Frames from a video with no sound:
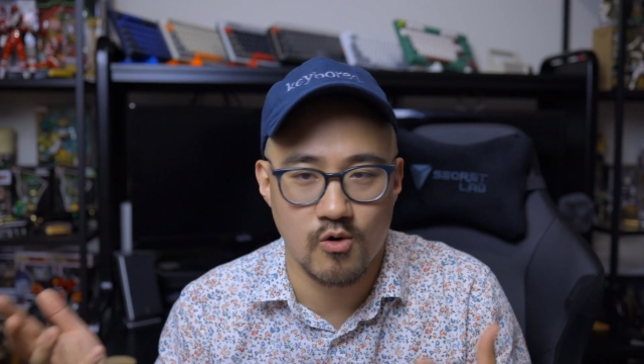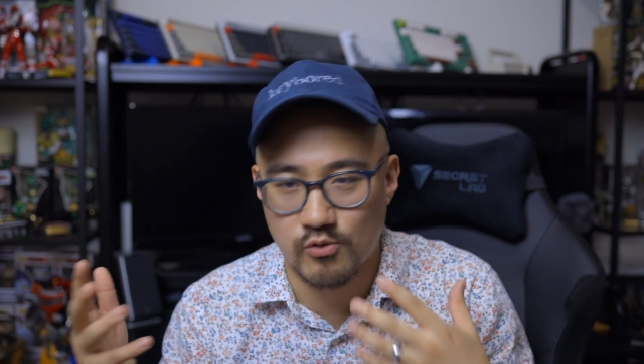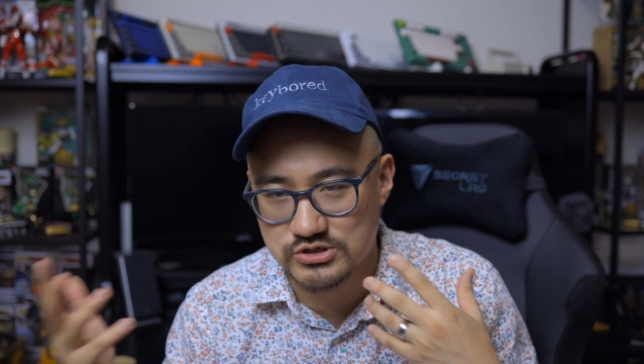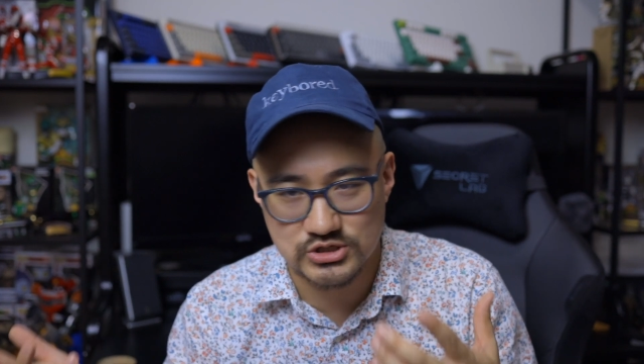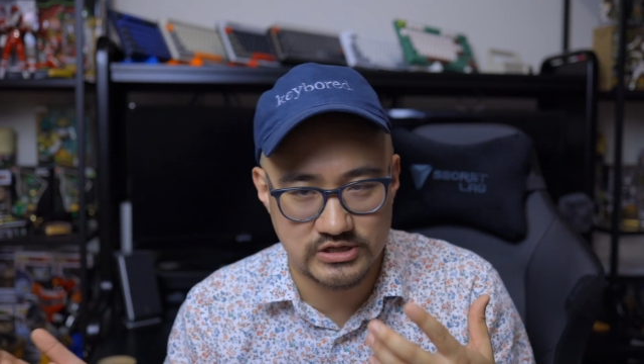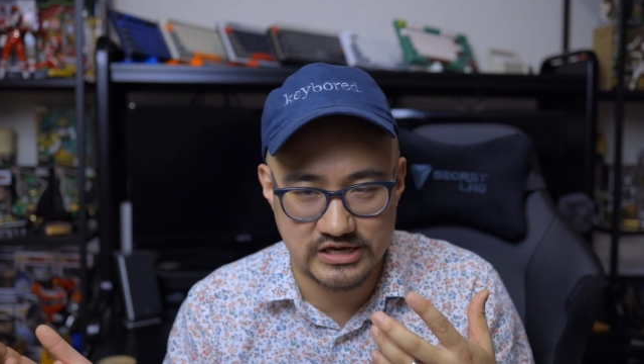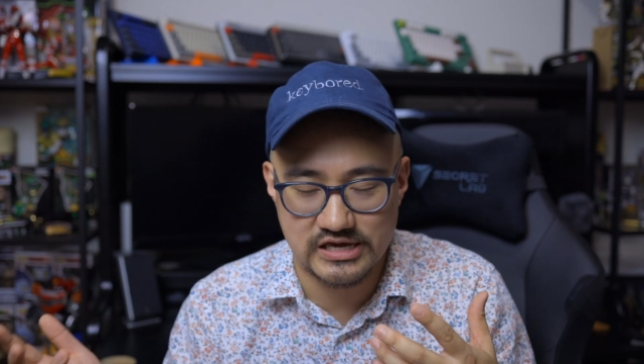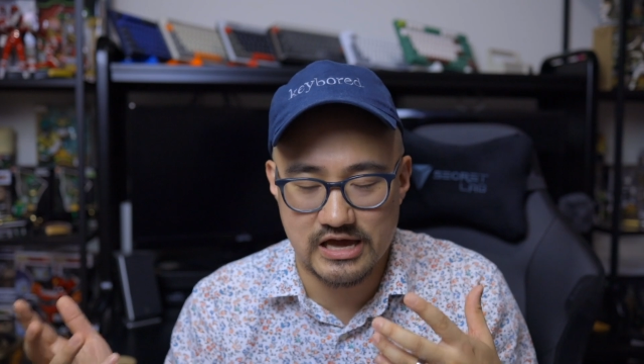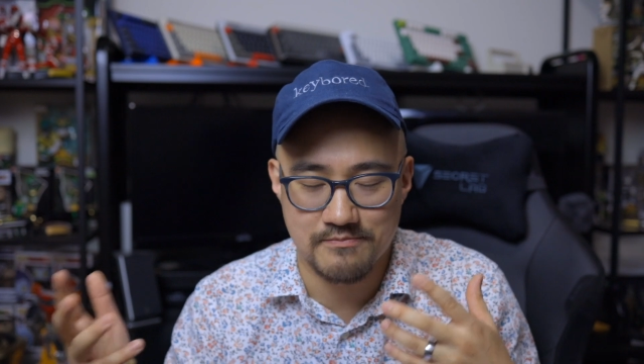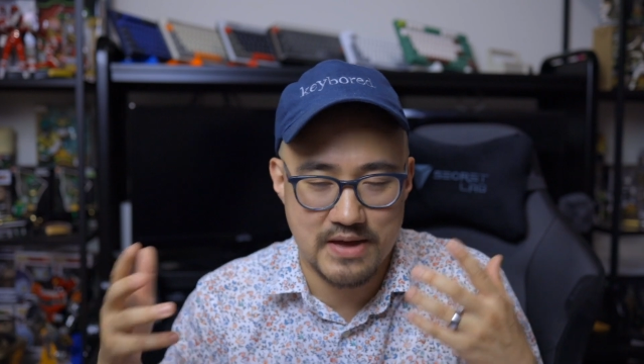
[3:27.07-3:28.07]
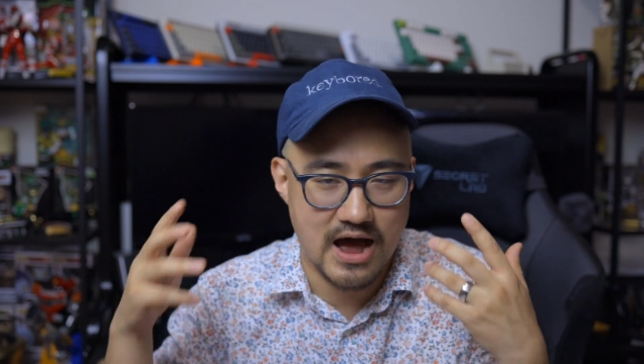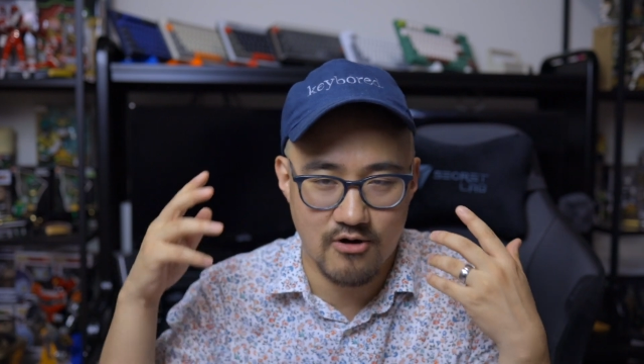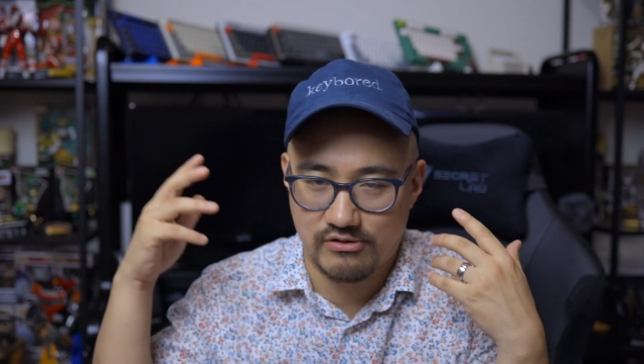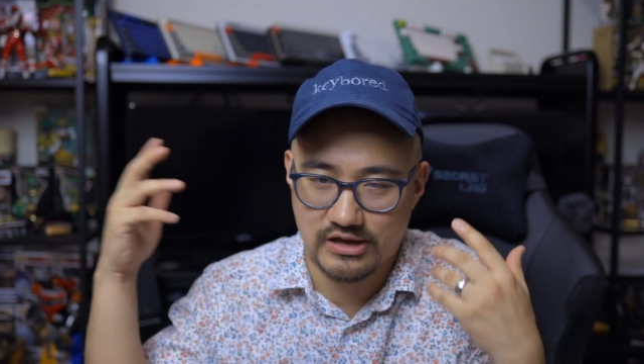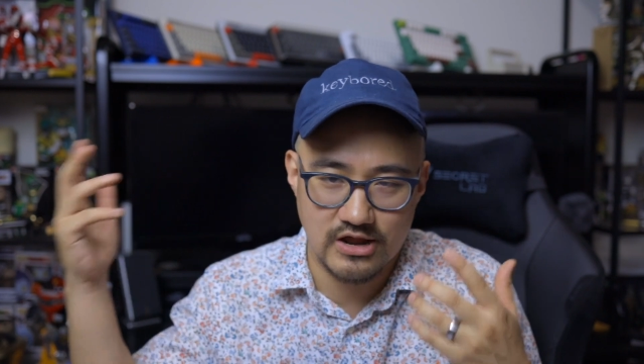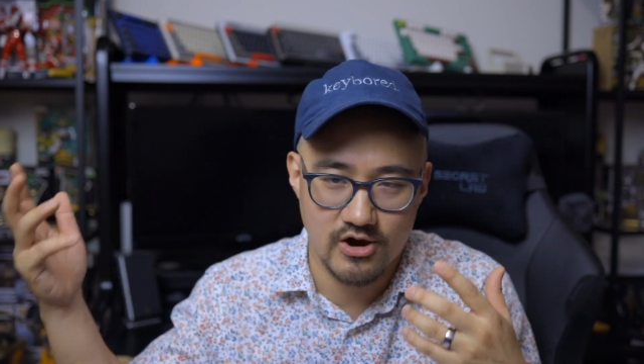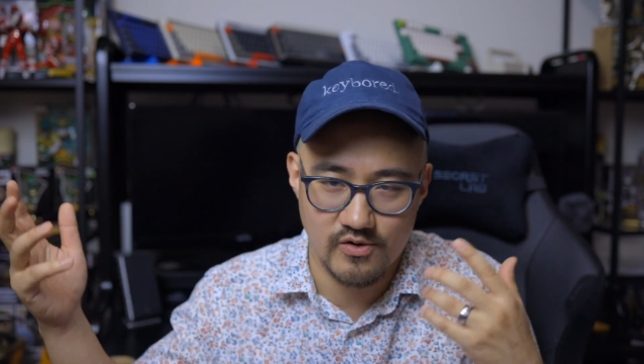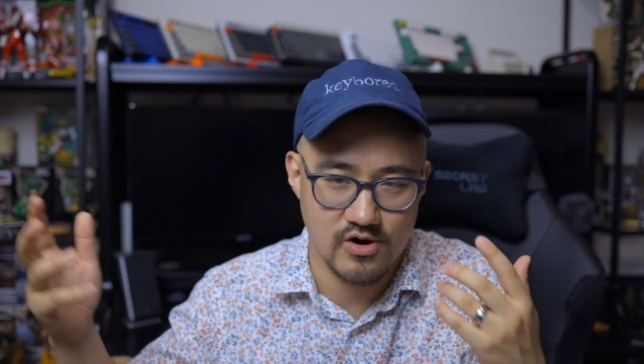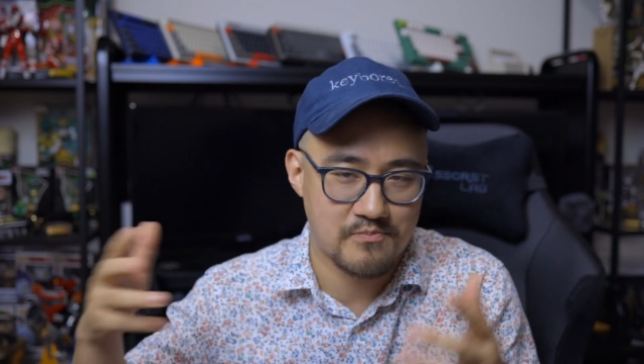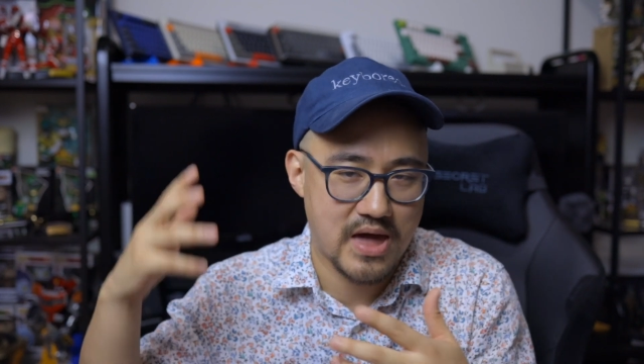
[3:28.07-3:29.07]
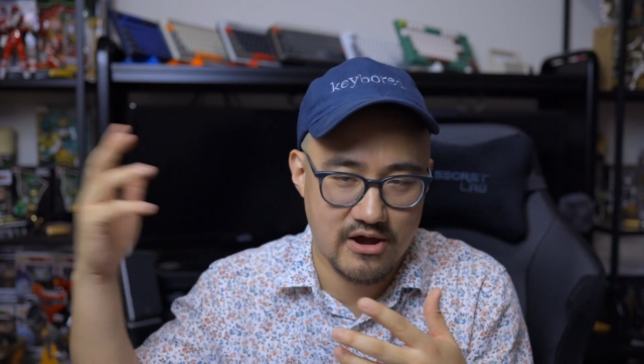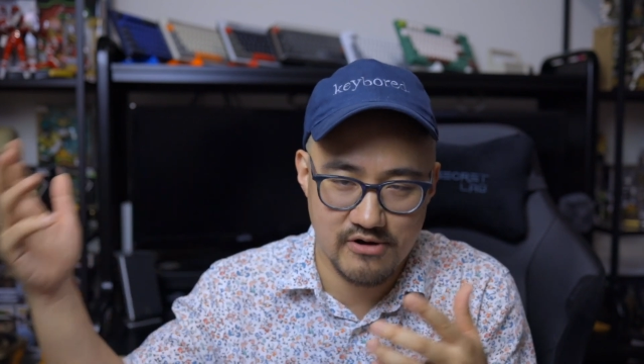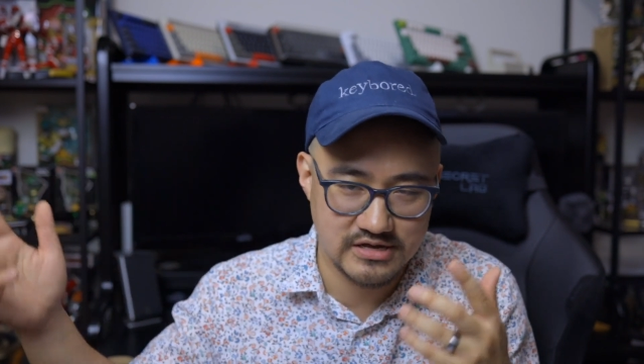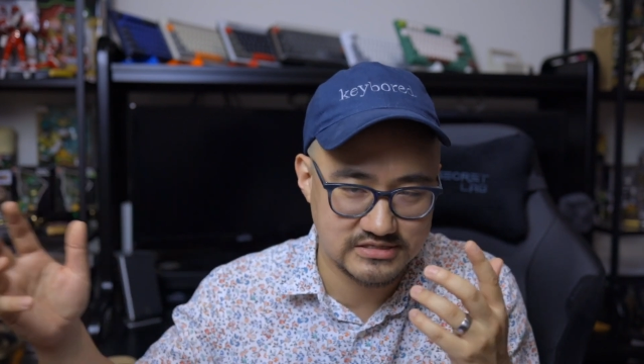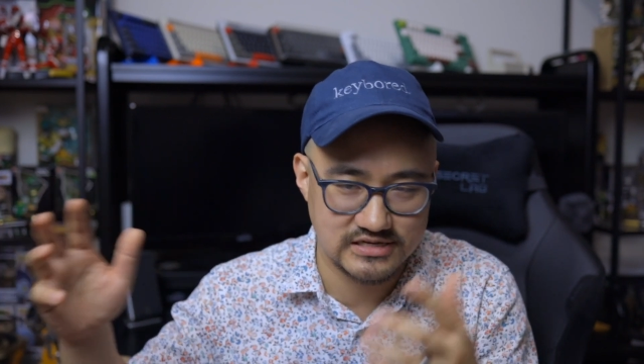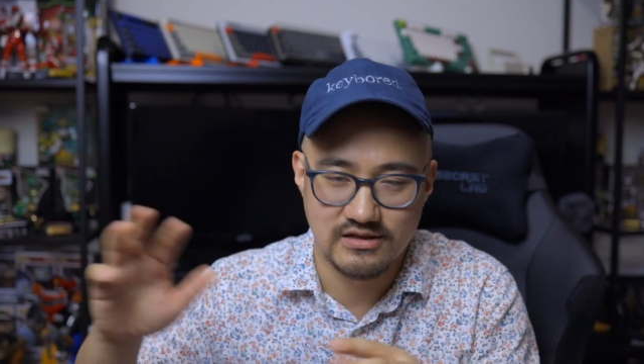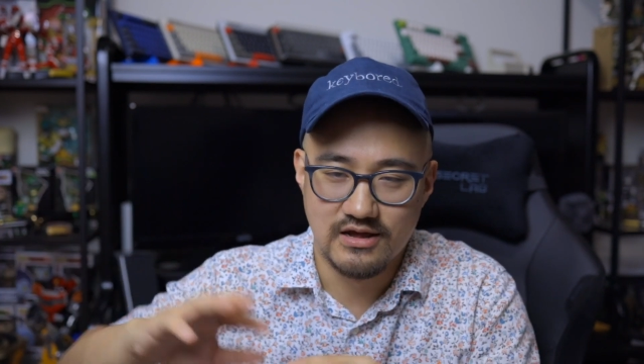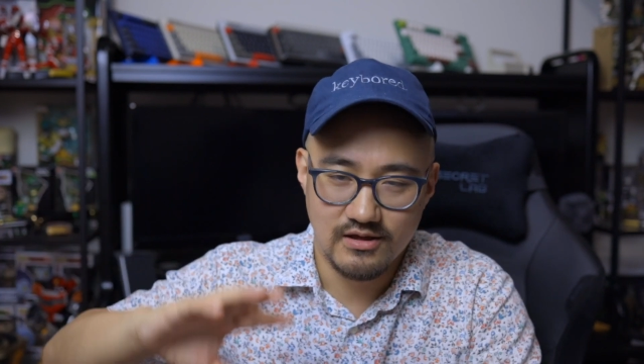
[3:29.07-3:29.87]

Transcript: originally about, you know, her parents, and